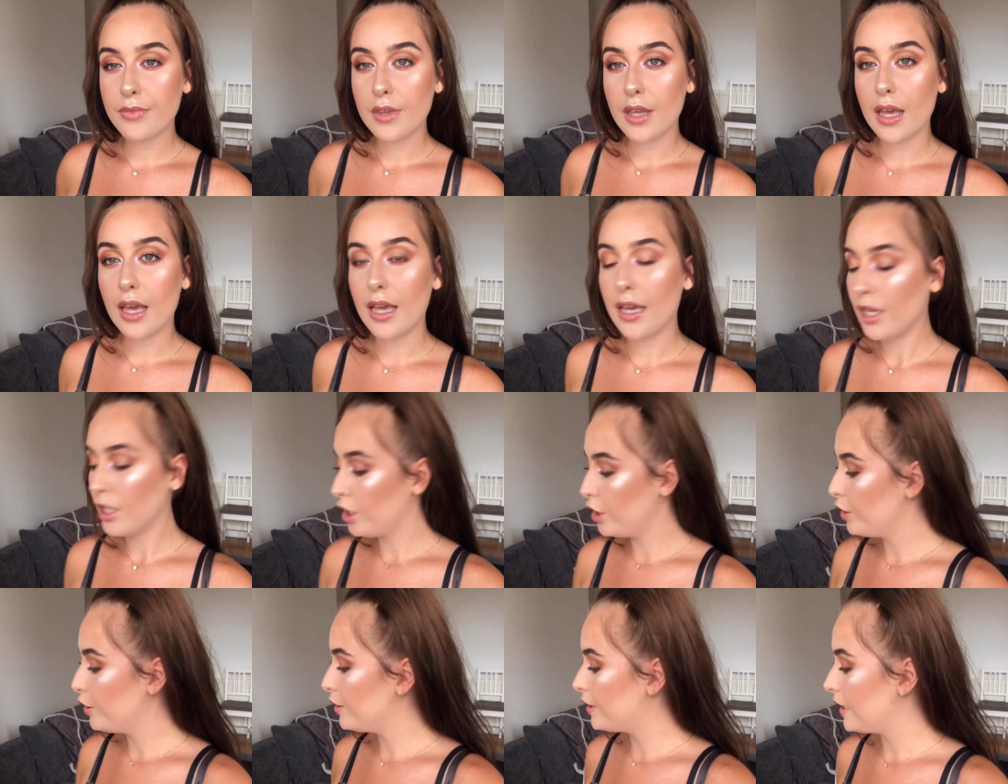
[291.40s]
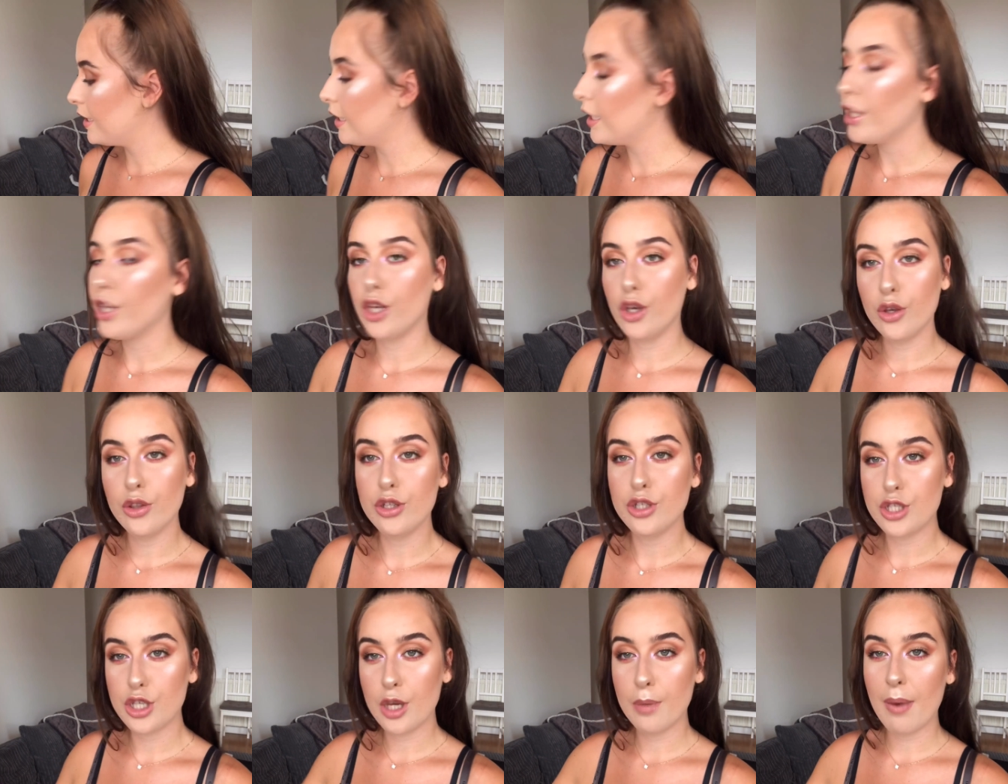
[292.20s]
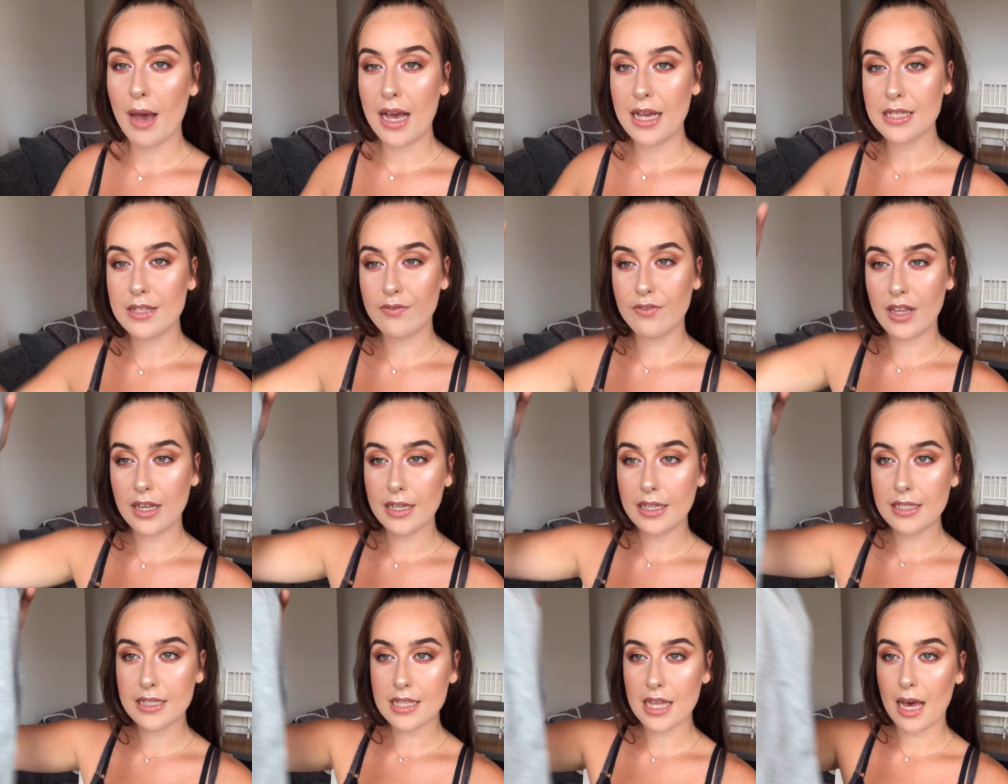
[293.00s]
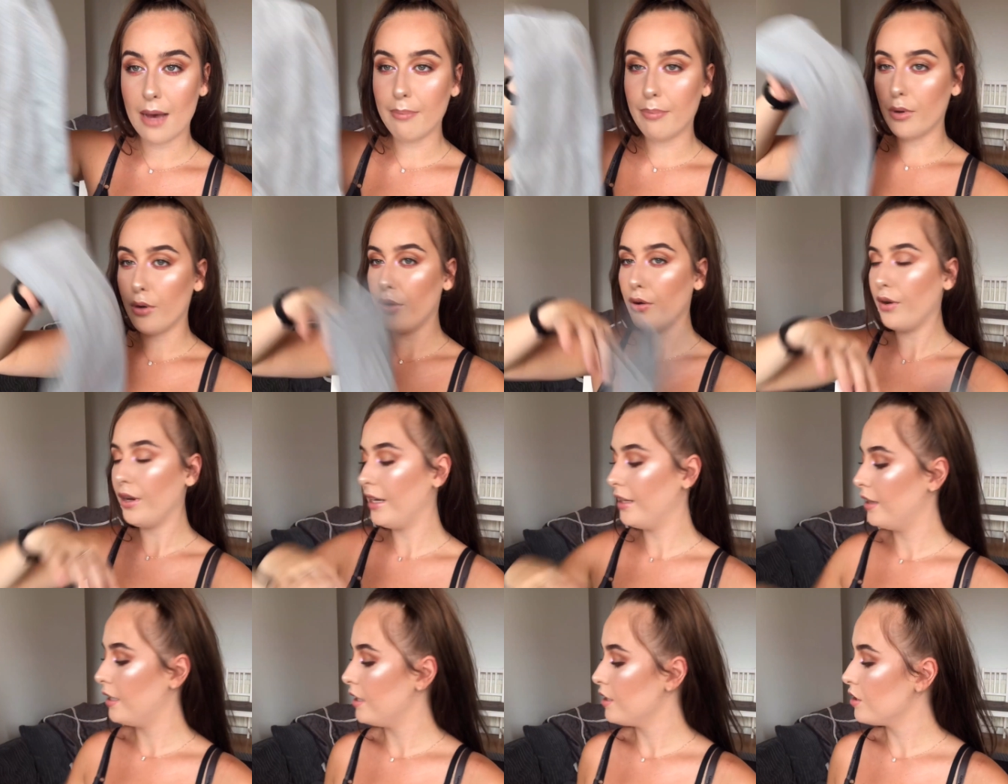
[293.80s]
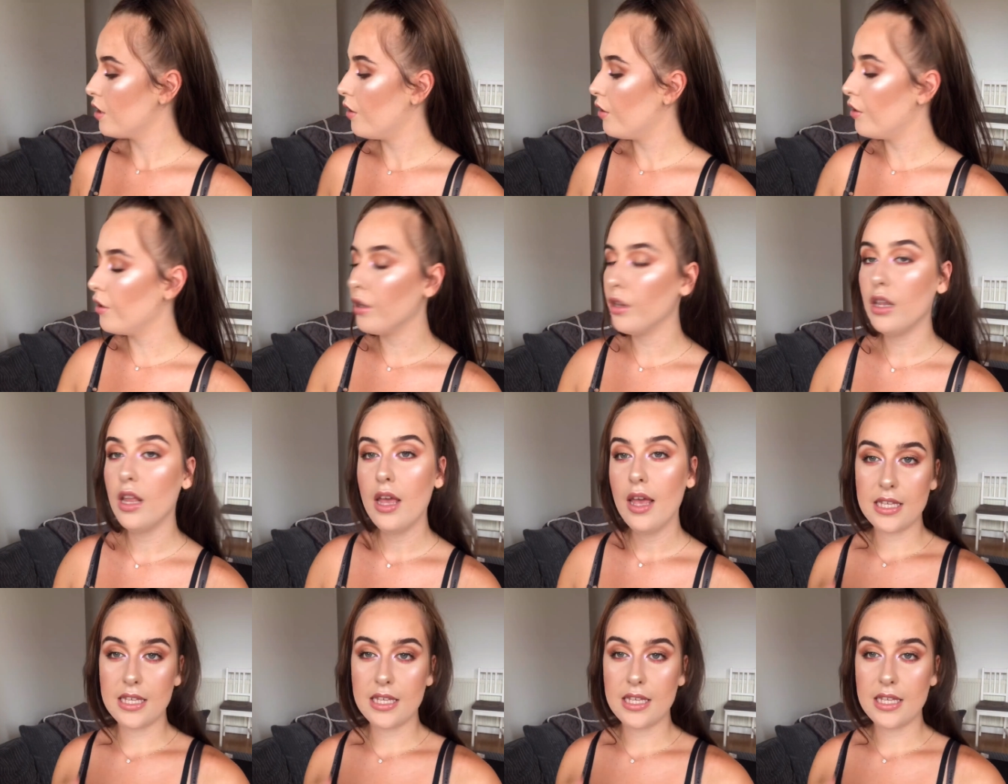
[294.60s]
including the other 2 pairs of leggings that I bought in this haul.